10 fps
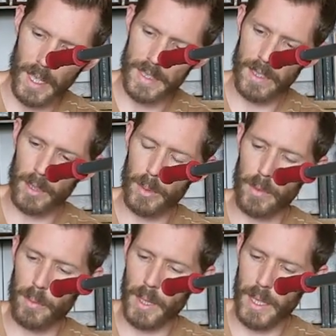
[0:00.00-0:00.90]
has a little bit
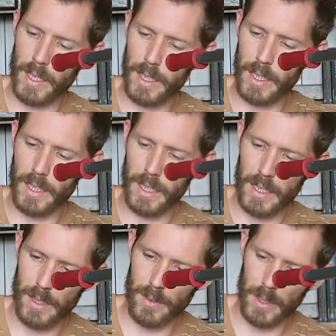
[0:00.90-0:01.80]
of play in it, and
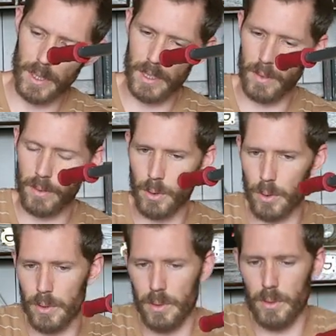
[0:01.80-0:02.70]
it's very
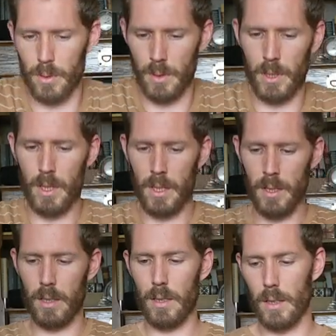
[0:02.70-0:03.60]
difficult to
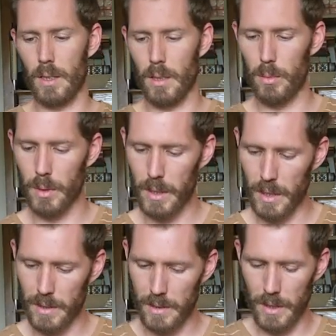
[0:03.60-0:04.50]
get
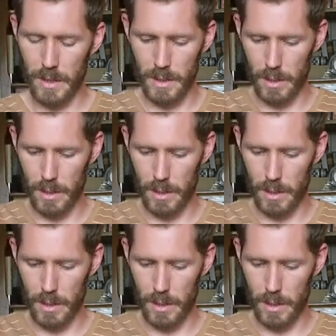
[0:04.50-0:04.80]
that to tighten